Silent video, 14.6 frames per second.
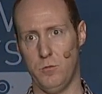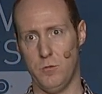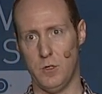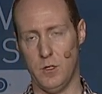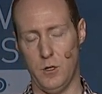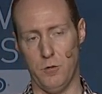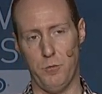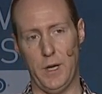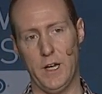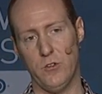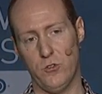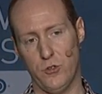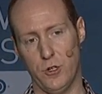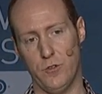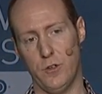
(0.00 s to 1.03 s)
or a backend
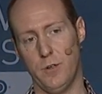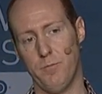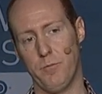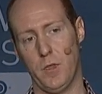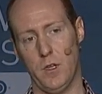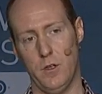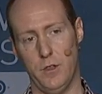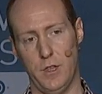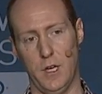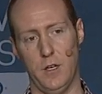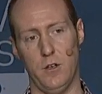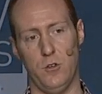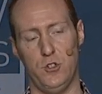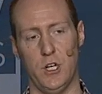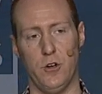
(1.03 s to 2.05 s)
server
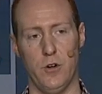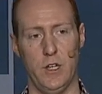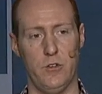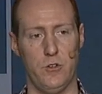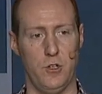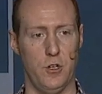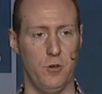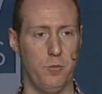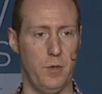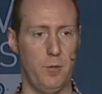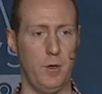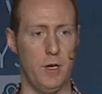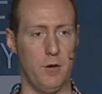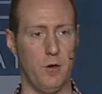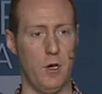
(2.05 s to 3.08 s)
that generates
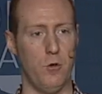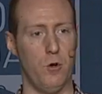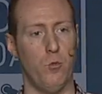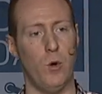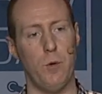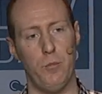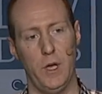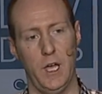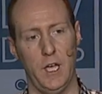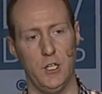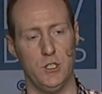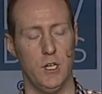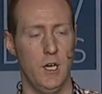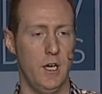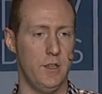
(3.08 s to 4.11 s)
maybe a web
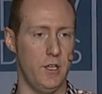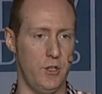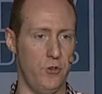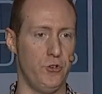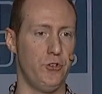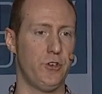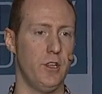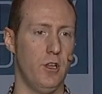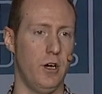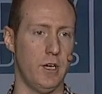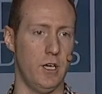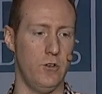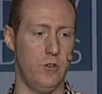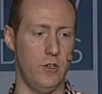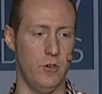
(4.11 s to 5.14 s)
page that users can log
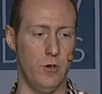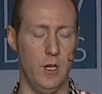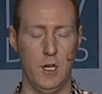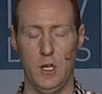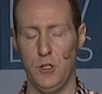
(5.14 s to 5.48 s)
into,